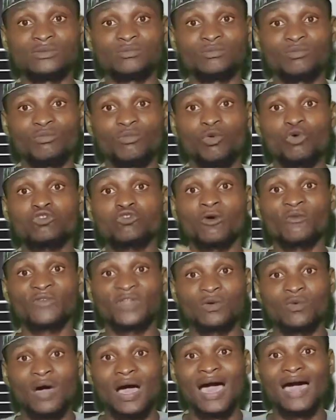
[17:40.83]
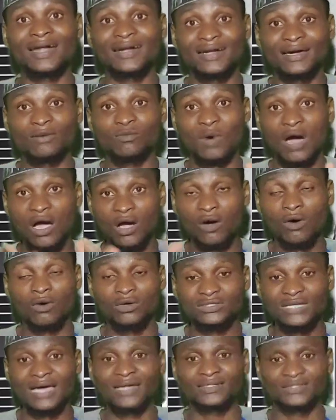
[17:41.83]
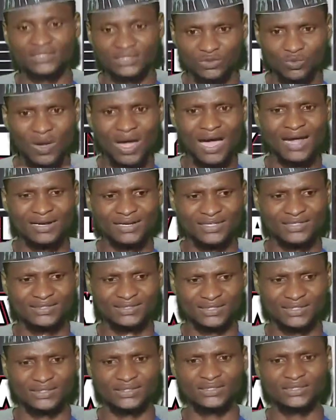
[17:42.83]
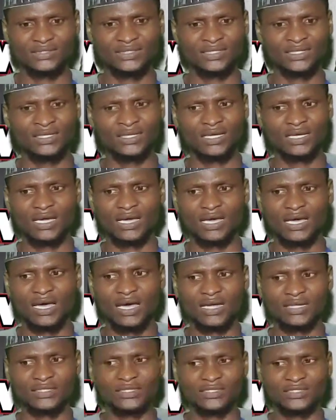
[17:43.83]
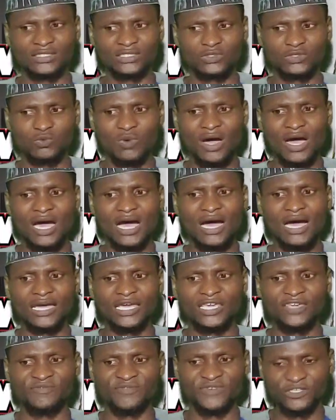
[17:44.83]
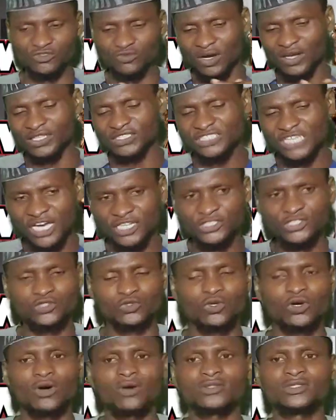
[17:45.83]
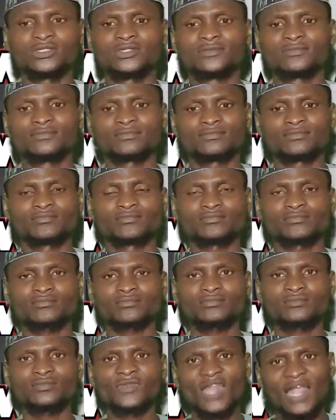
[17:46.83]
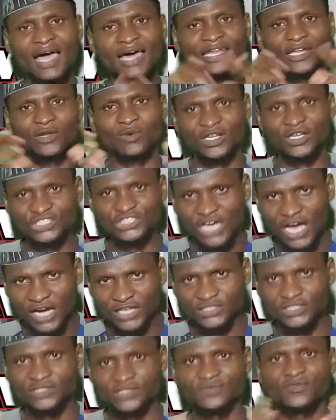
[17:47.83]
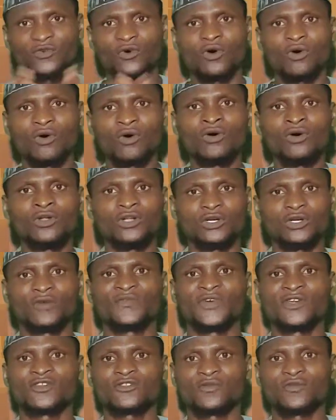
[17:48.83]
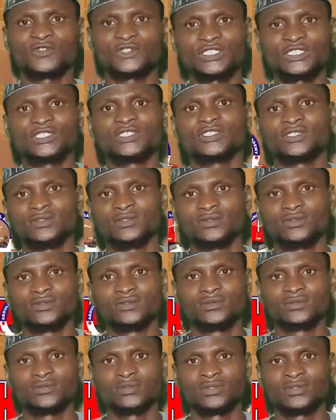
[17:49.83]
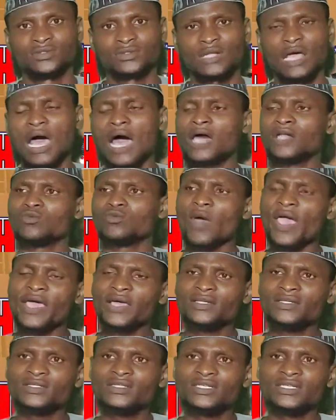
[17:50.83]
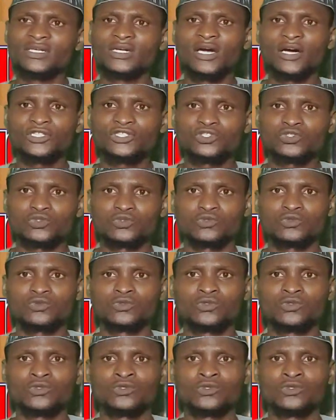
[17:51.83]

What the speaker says: most of them were caught, and they were arrested, and they were eventually charged to court, and they were charged for the offense of treason. And when they got to